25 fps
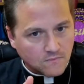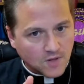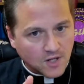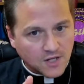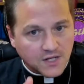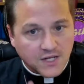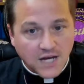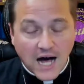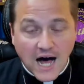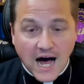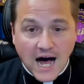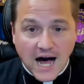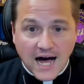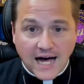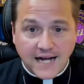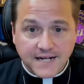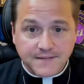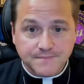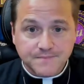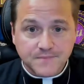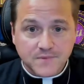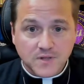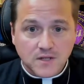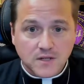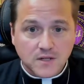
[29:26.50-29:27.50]
God
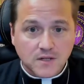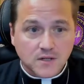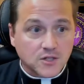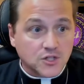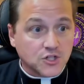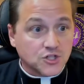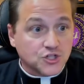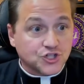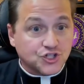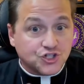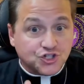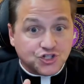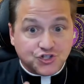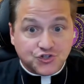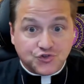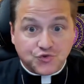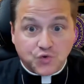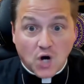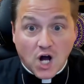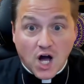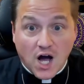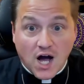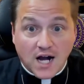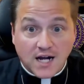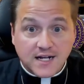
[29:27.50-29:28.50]

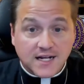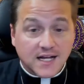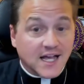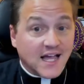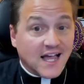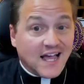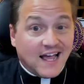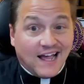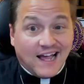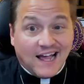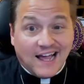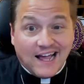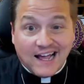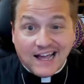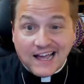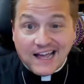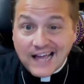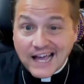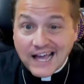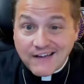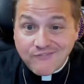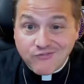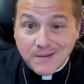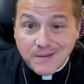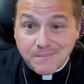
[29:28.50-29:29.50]
struck
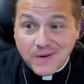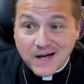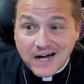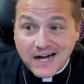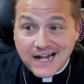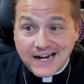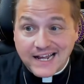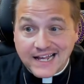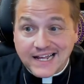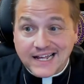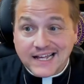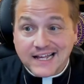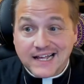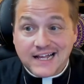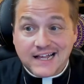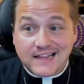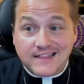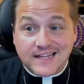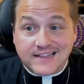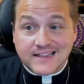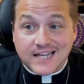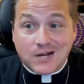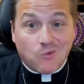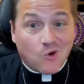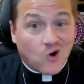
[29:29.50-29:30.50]
everybody
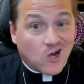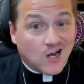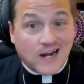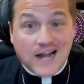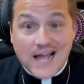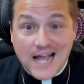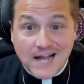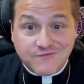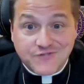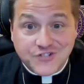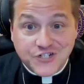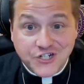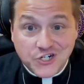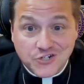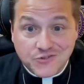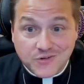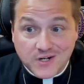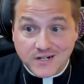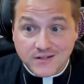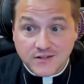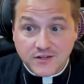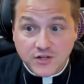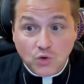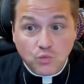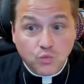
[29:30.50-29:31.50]
that they weren't going to have children.
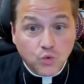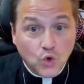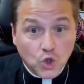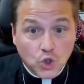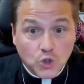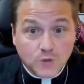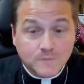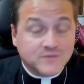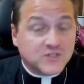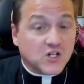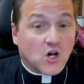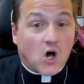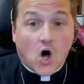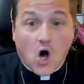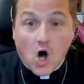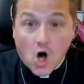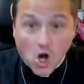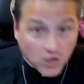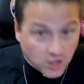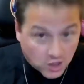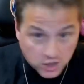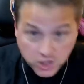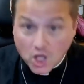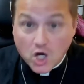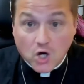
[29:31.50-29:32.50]
The wombs all
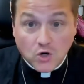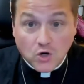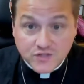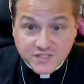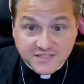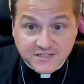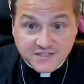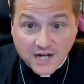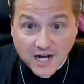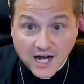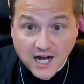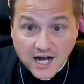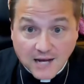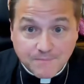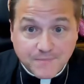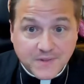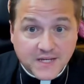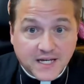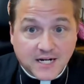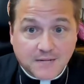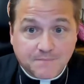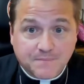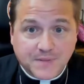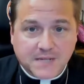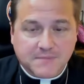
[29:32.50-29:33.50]
closed up
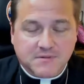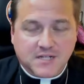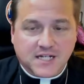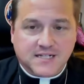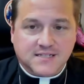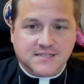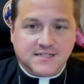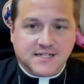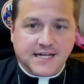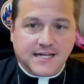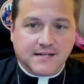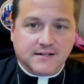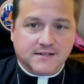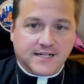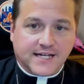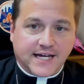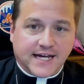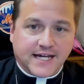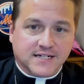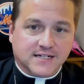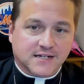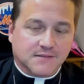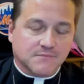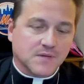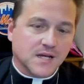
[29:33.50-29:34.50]
in Abimelech's
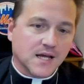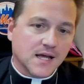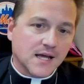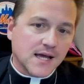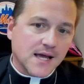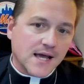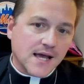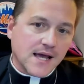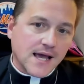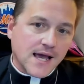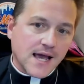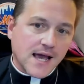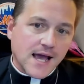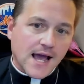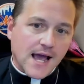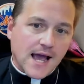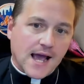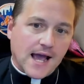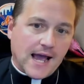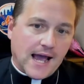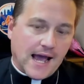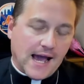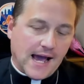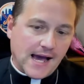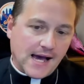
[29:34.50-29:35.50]
kingdom.
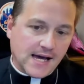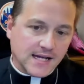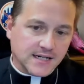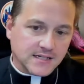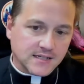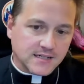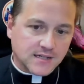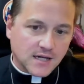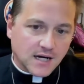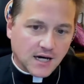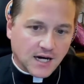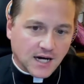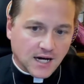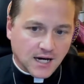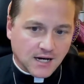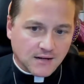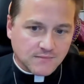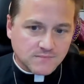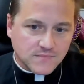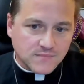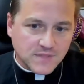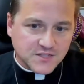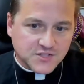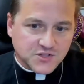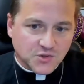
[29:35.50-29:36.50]
And
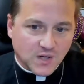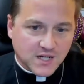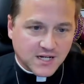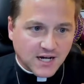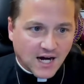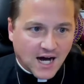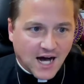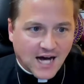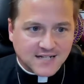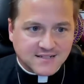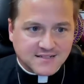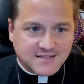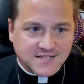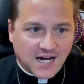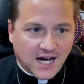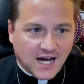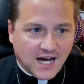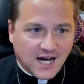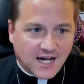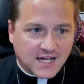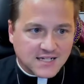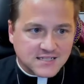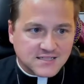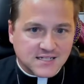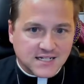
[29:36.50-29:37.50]
so what God
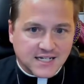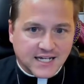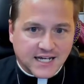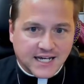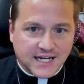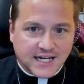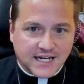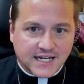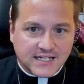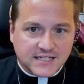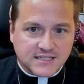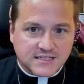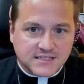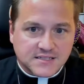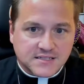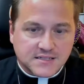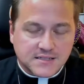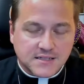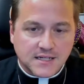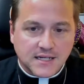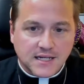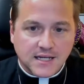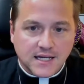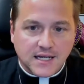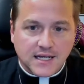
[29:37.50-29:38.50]
does is
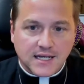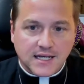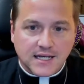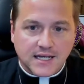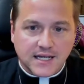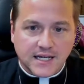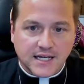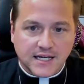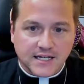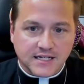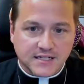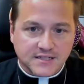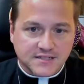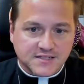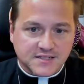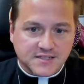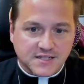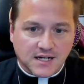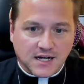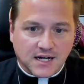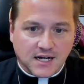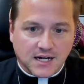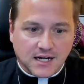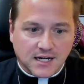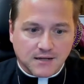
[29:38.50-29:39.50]
close
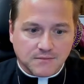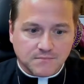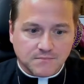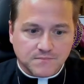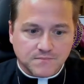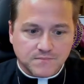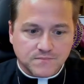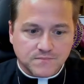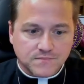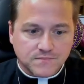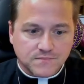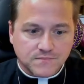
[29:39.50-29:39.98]
all